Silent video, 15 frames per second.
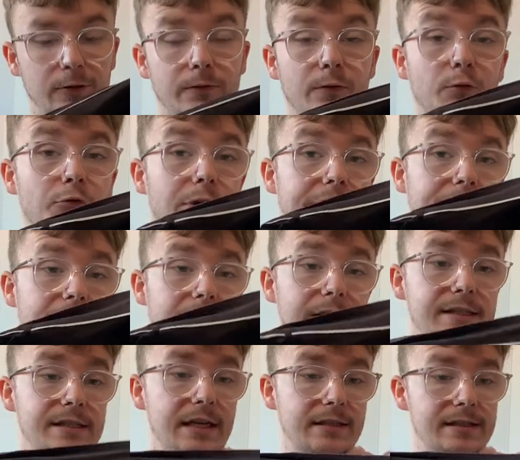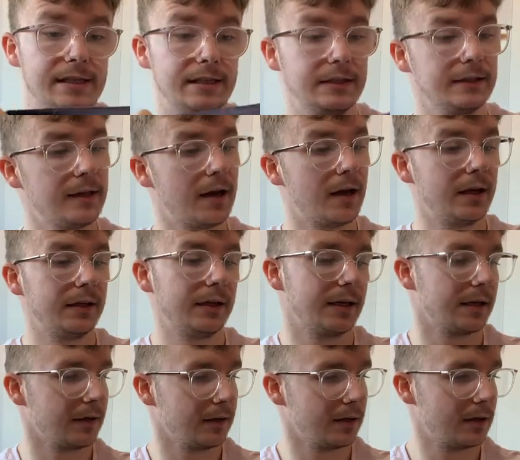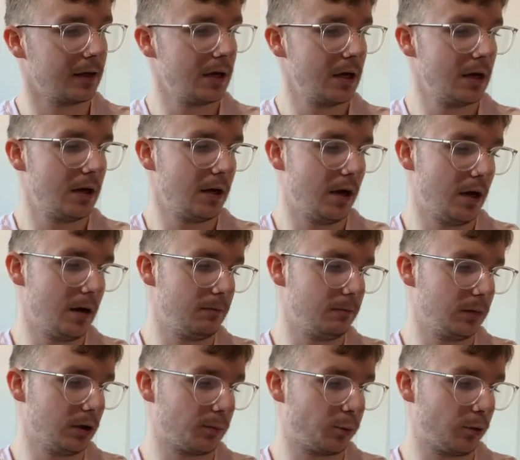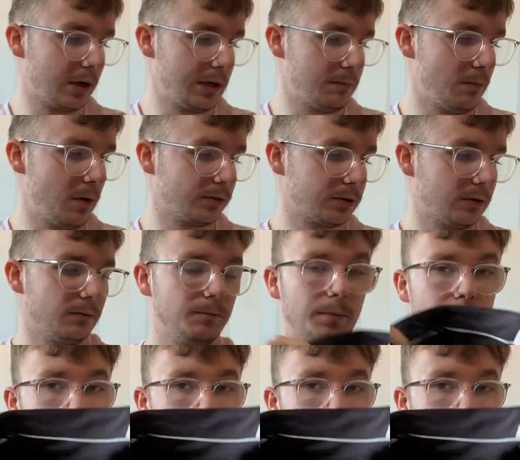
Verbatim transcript: with a really nice satin lining. Um, look pretty modern